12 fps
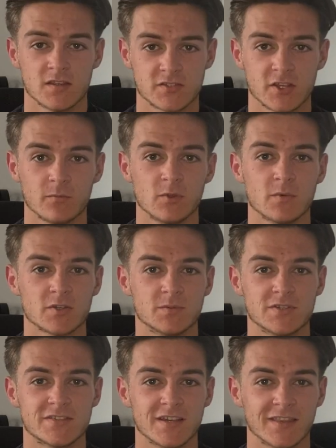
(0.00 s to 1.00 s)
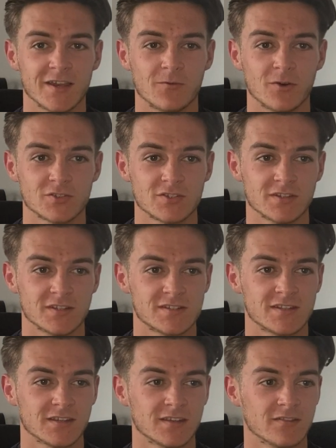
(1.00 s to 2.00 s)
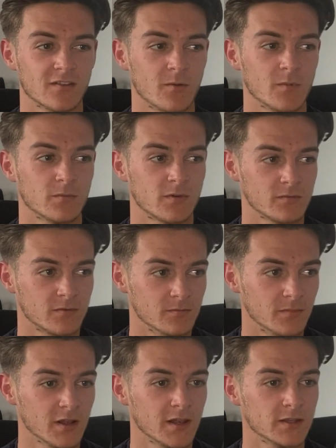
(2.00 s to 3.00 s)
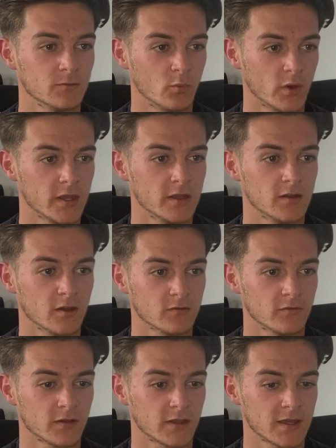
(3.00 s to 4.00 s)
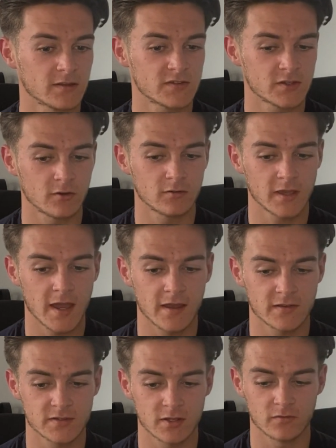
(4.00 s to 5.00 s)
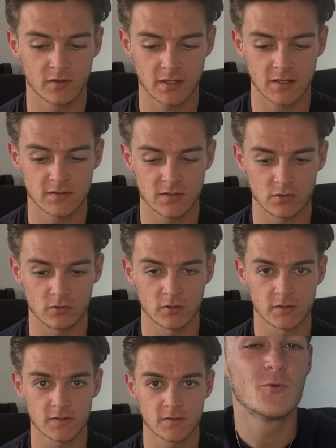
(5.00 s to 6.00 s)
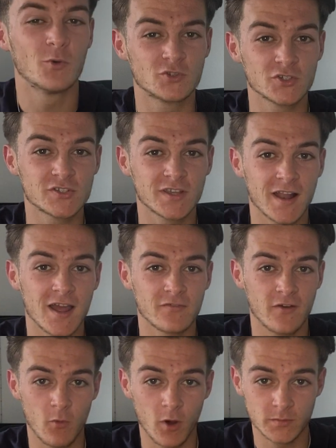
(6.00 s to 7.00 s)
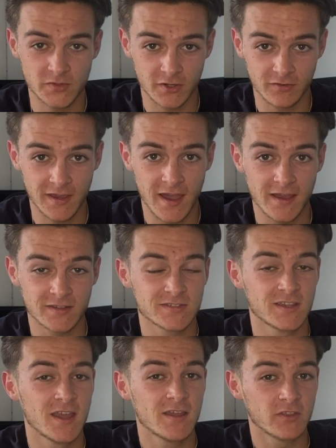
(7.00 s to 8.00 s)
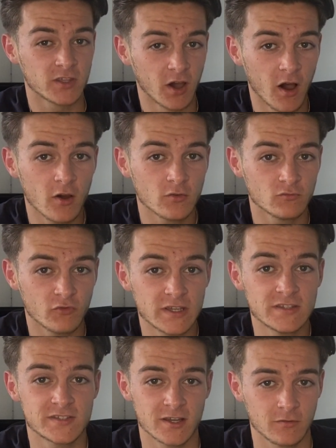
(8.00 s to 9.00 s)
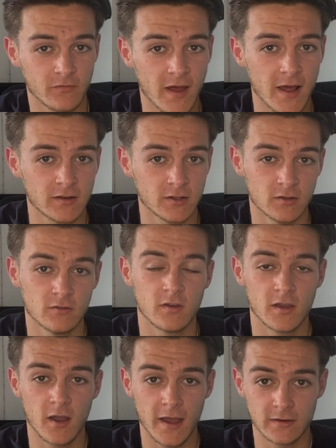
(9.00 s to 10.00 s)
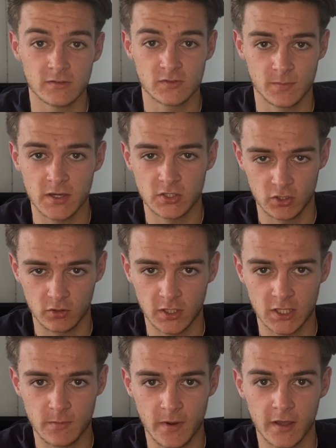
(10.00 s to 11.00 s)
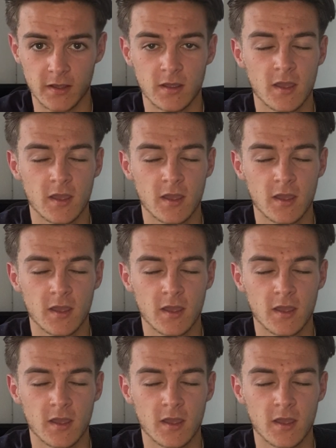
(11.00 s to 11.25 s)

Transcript: Some of you must be sitting there watching this thinking that I'm a complete weirdo for getting so gassed over kids' toys. Well, just to clarify why I'm so gassed, the current resale value, and especially on eBay,